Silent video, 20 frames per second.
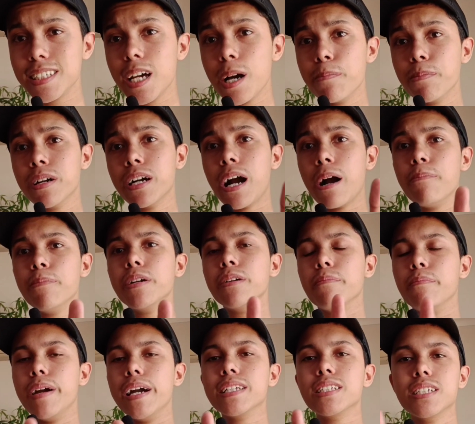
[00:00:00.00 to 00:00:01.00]
upcoming
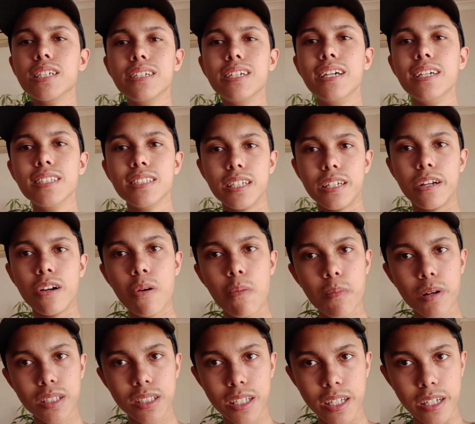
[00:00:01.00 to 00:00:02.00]
match against Real
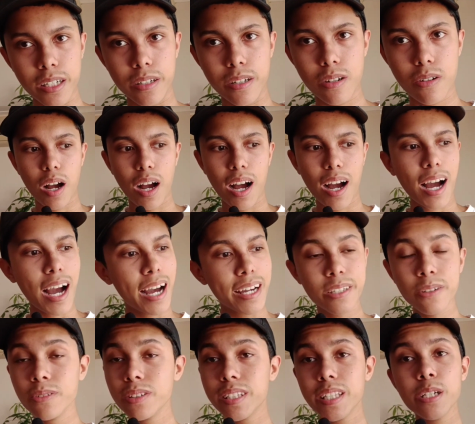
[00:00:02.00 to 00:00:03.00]
Madrid, I
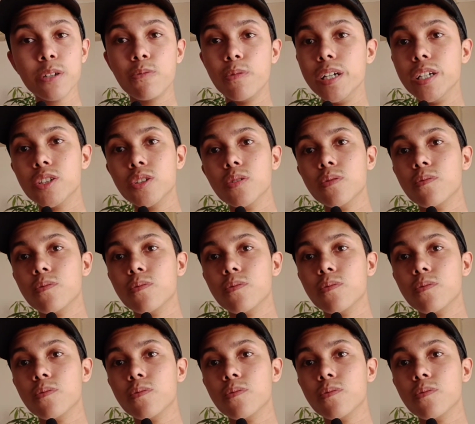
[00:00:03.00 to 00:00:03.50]
don't think we should